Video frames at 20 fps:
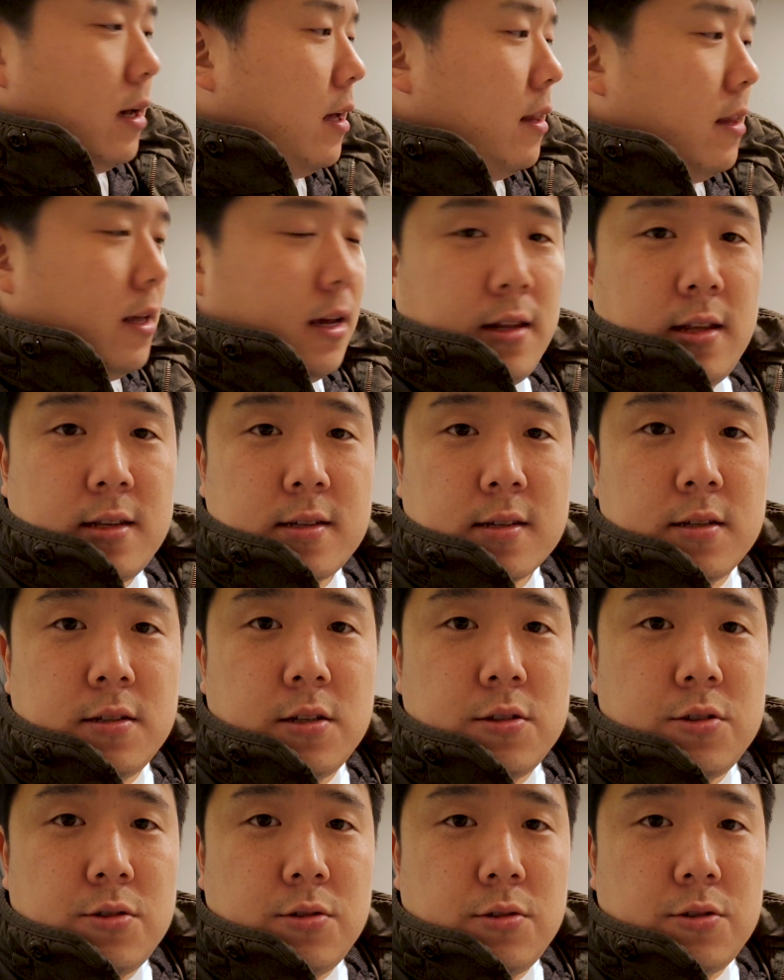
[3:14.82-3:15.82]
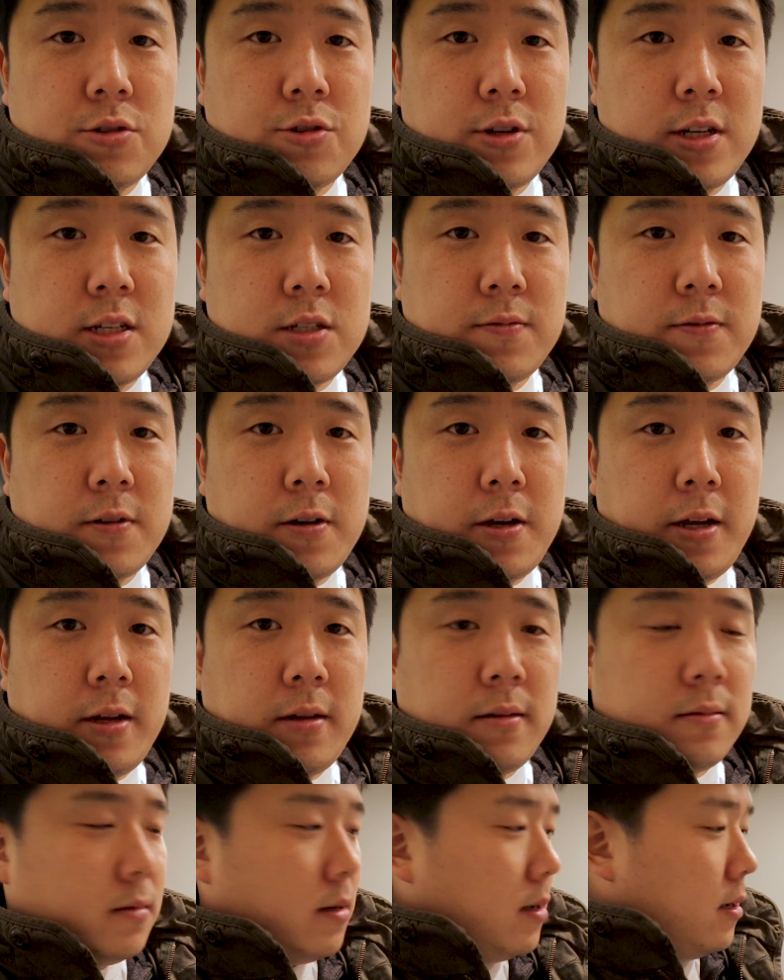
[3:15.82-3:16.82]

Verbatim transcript: And then it's gonna do transferring.